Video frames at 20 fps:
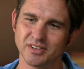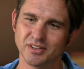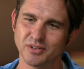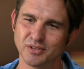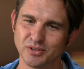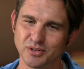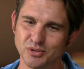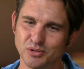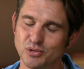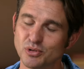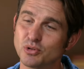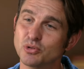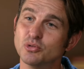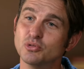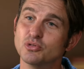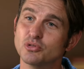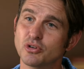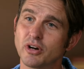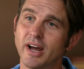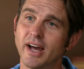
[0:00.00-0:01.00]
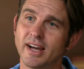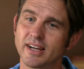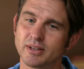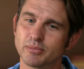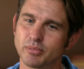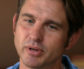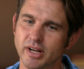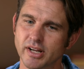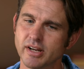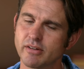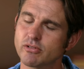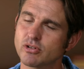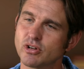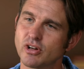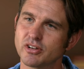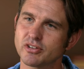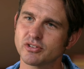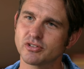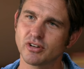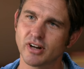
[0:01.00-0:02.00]
you know you lose track. But I never
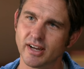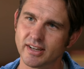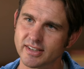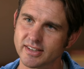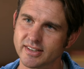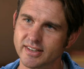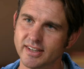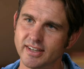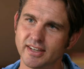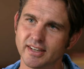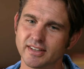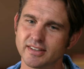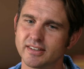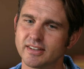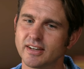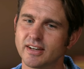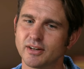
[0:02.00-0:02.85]
lost track of Dan.